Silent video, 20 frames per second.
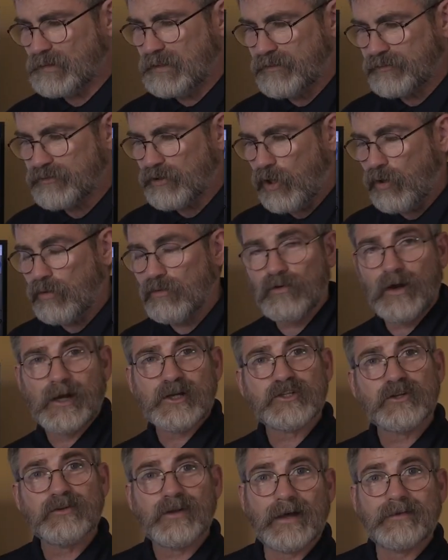So
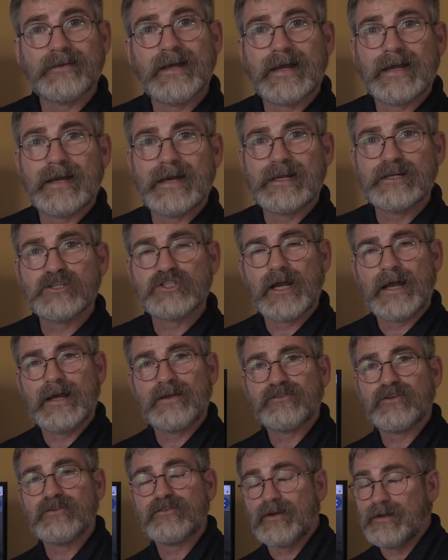Russia's not taking any
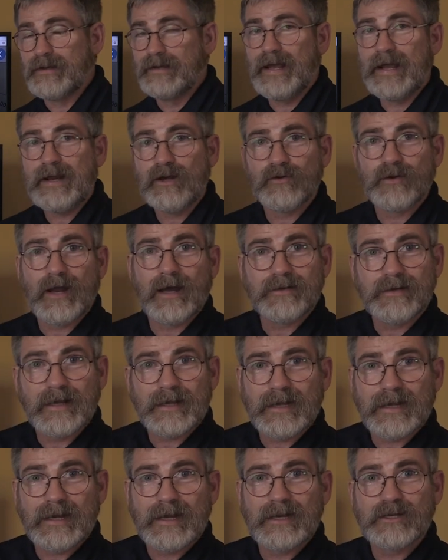chances, NATO not
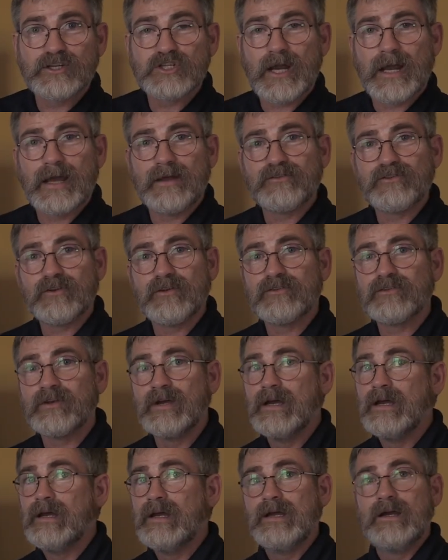taking any chances.
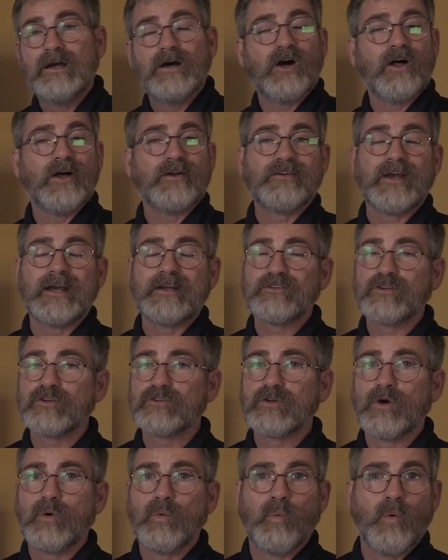All it takes
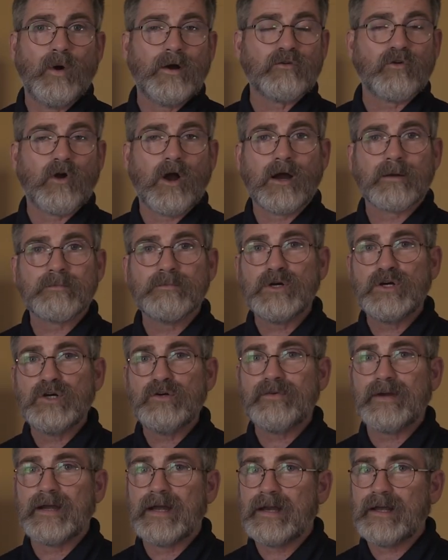is one wrong
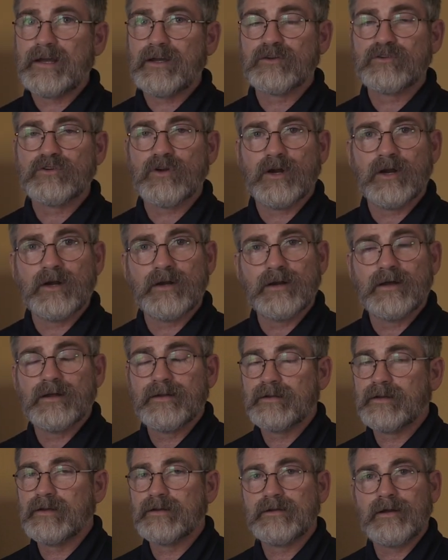move and it could turn
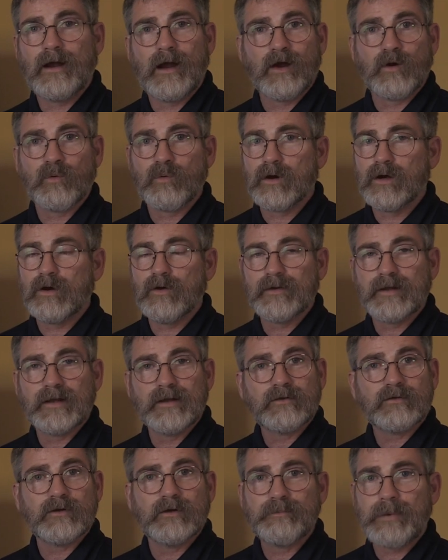the entire world
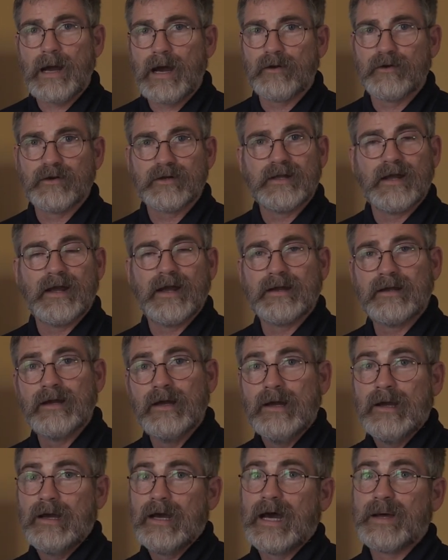into a powder keg.
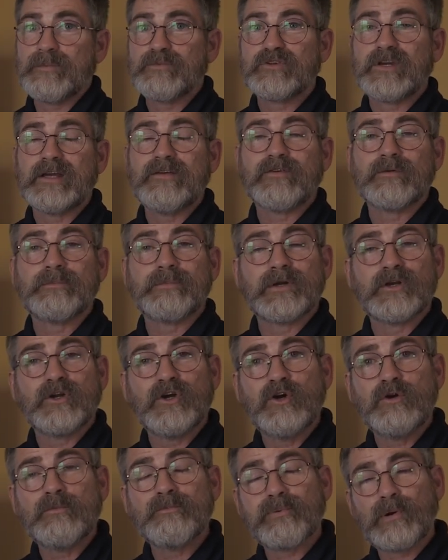I'm Steven
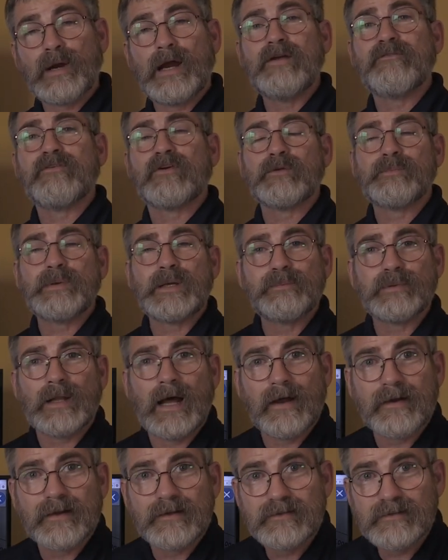Ben-Nun. Pray for the people
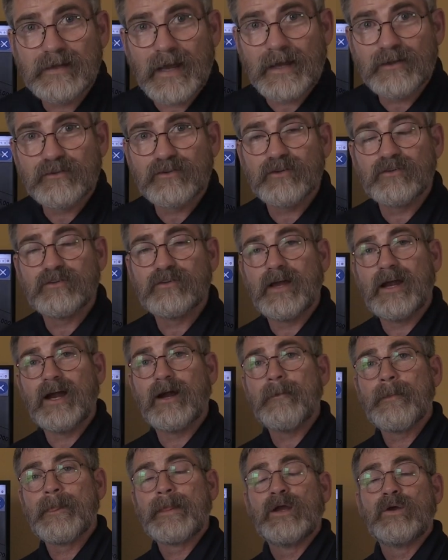out in Texas
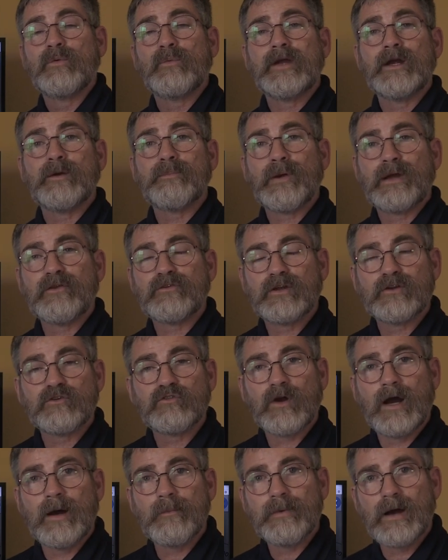there. We hear President
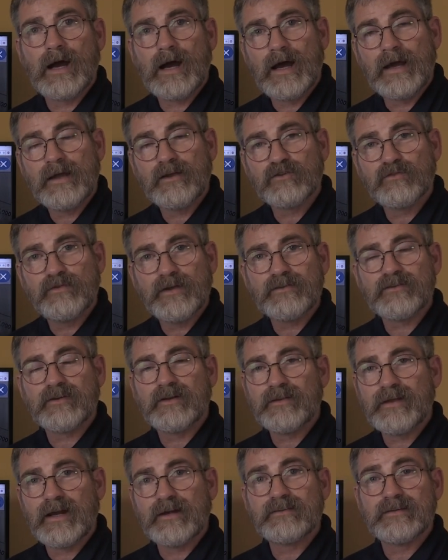Trump uh, has
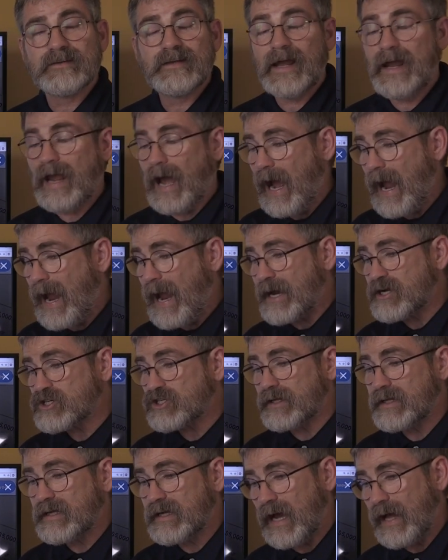visited there today. I
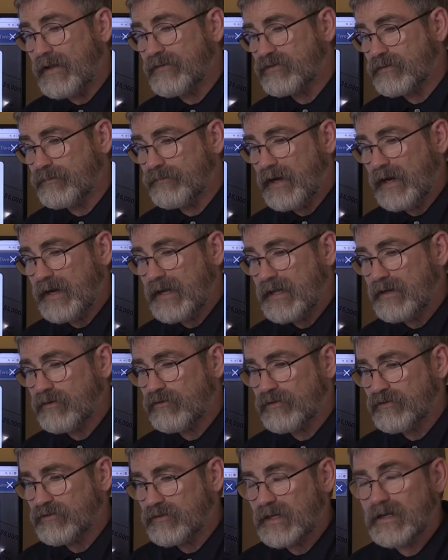actually got some very
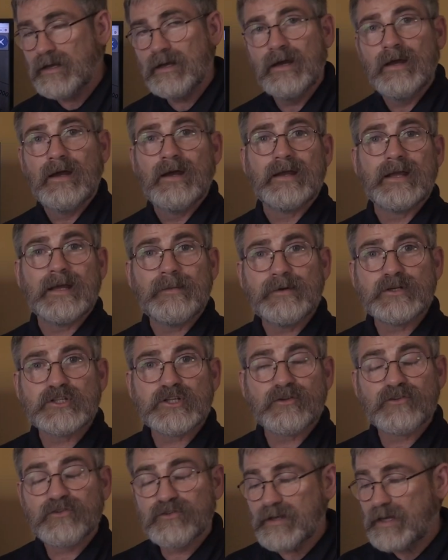interesting
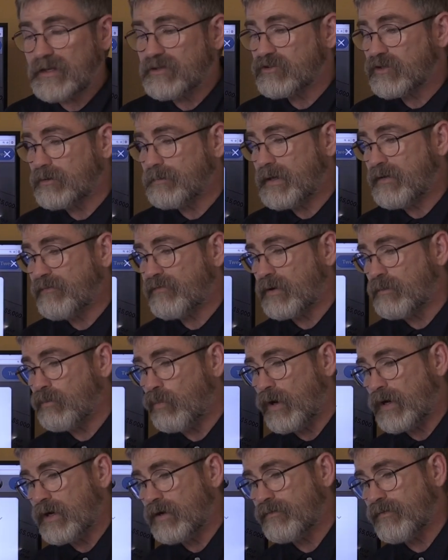images sent to me from
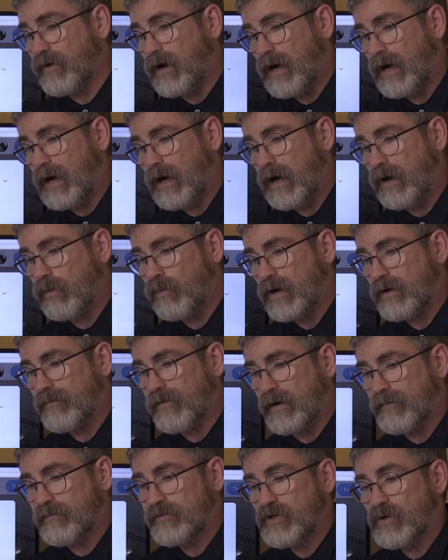one of, uh, uh, one of
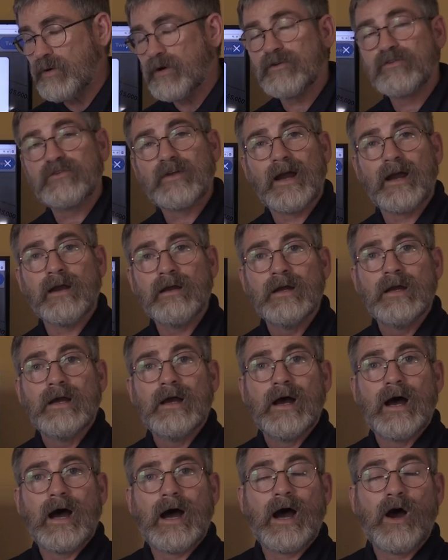our viewers there
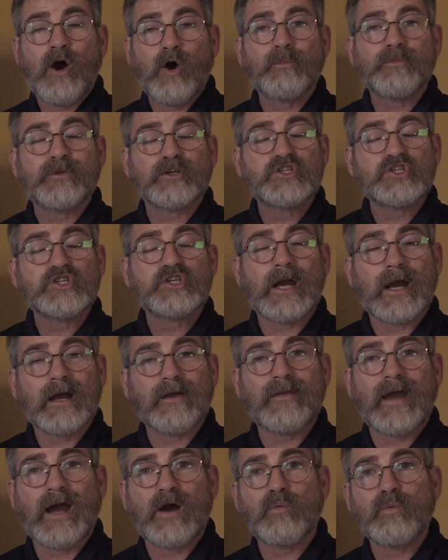I hope to
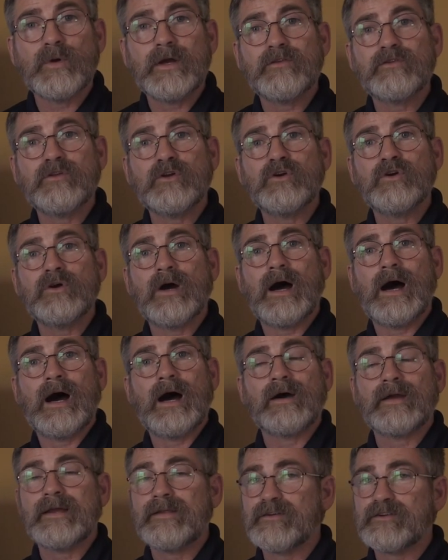share that with you
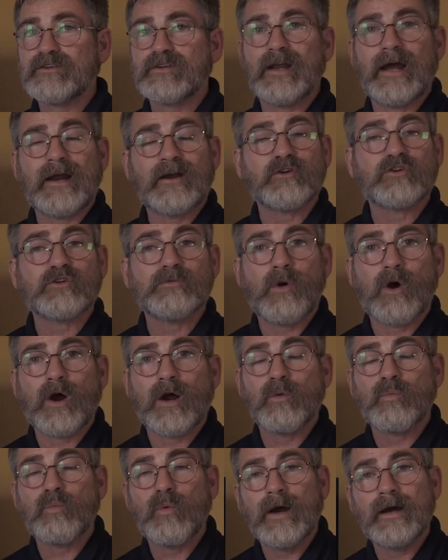uh, either tonight or
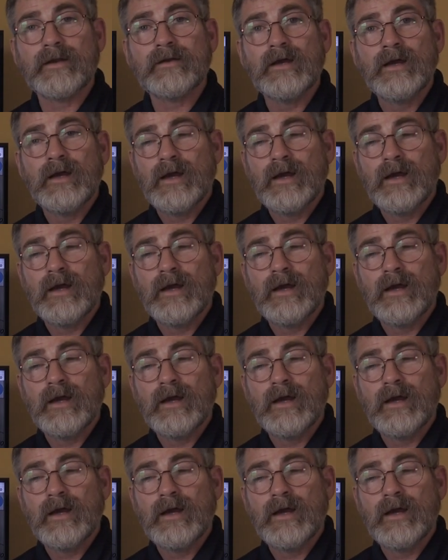tomorrow. One,